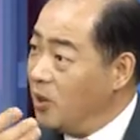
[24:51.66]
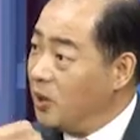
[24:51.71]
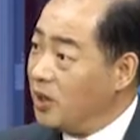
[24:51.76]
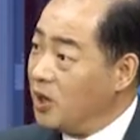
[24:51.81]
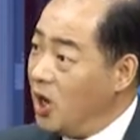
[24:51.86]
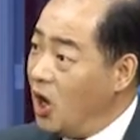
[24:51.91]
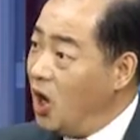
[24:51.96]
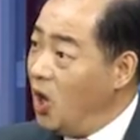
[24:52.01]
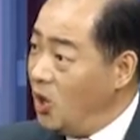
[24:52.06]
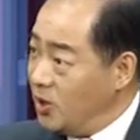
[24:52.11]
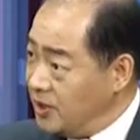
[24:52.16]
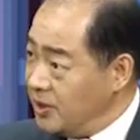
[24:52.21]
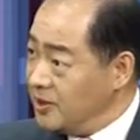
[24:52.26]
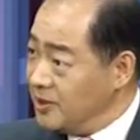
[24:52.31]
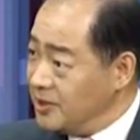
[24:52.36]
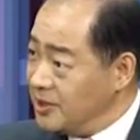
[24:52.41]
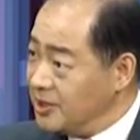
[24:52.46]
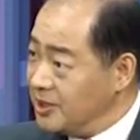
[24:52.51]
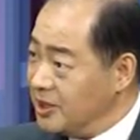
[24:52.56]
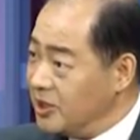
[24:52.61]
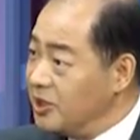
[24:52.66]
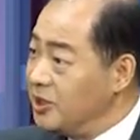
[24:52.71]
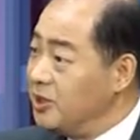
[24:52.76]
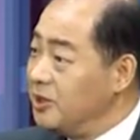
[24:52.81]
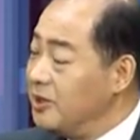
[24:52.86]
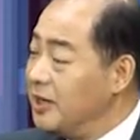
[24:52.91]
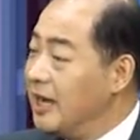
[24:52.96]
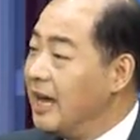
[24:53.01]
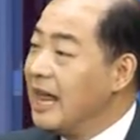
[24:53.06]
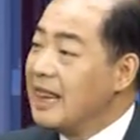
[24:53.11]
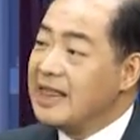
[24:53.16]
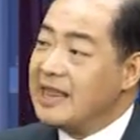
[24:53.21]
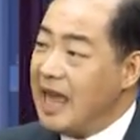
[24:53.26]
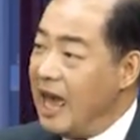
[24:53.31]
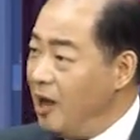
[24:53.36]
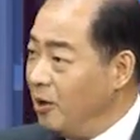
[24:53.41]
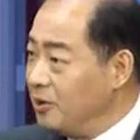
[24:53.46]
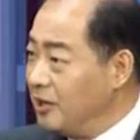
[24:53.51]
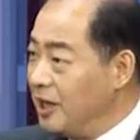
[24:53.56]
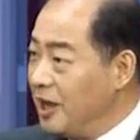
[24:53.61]
our audience to
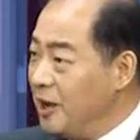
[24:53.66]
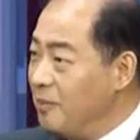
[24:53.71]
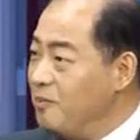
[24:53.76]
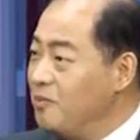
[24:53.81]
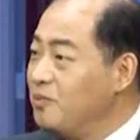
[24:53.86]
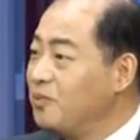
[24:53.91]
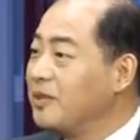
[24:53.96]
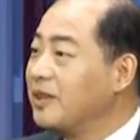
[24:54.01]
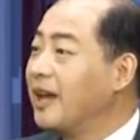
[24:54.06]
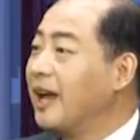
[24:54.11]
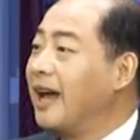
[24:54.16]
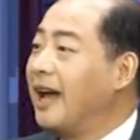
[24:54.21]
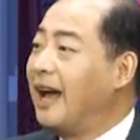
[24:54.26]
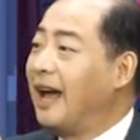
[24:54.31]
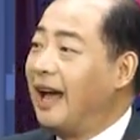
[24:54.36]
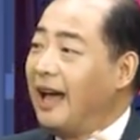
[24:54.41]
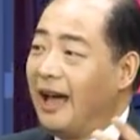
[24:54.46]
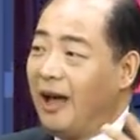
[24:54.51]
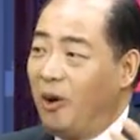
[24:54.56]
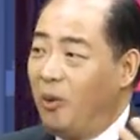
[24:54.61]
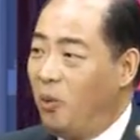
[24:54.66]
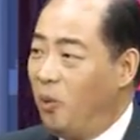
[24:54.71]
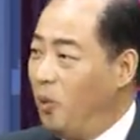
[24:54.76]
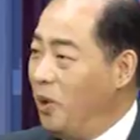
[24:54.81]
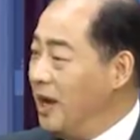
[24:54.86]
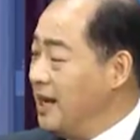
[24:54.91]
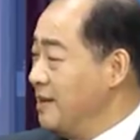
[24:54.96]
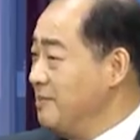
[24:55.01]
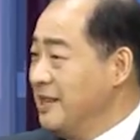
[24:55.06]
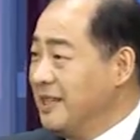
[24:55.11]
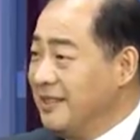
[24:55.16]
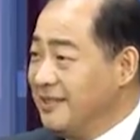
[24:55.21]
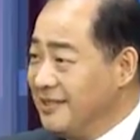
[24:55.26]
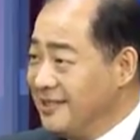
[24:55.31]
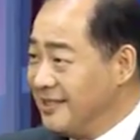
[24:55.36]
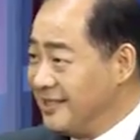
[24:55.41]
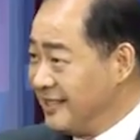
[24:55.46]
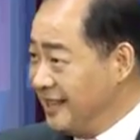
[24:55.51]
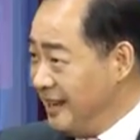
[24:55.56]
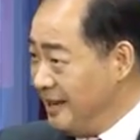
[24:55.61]
tell them what it
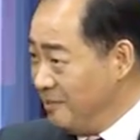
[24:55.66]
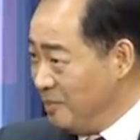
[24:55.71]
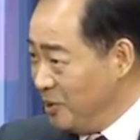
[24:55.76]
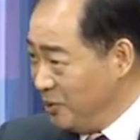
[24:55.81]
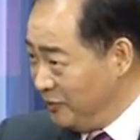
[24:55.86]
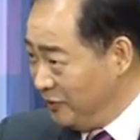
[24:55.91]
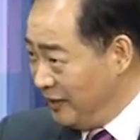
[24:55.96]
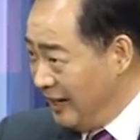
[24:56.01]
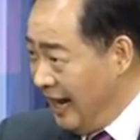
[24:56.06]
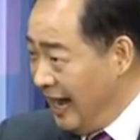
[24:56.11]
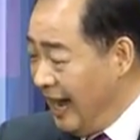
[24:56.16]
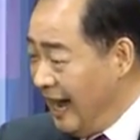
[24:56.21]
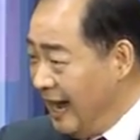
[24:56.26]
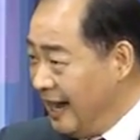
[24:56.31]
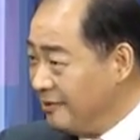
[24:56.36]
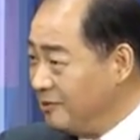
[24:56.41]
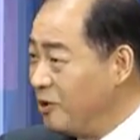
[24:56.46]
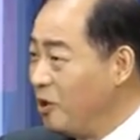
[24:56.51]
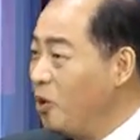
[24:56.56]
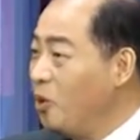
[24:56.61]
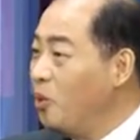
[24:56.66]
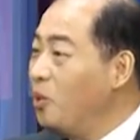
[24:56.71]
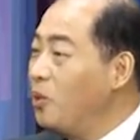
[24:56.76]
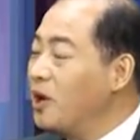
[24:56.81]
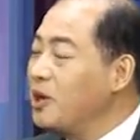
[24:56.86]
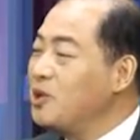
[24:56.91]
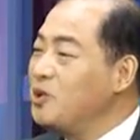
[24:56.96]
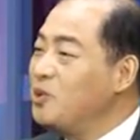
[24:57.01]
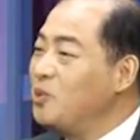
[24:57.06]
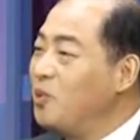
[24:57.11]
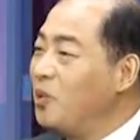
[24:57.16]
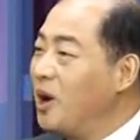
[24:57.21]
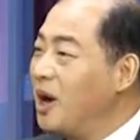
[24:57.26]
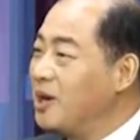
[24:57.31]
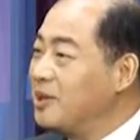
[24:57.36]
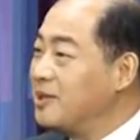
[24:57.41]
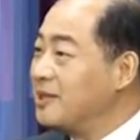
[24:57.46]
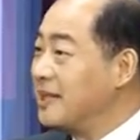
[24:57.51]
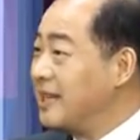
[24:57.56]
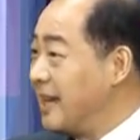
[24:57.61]
means, beautiful life. What do you
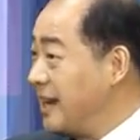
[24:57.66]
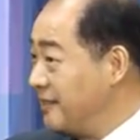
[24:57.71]
want to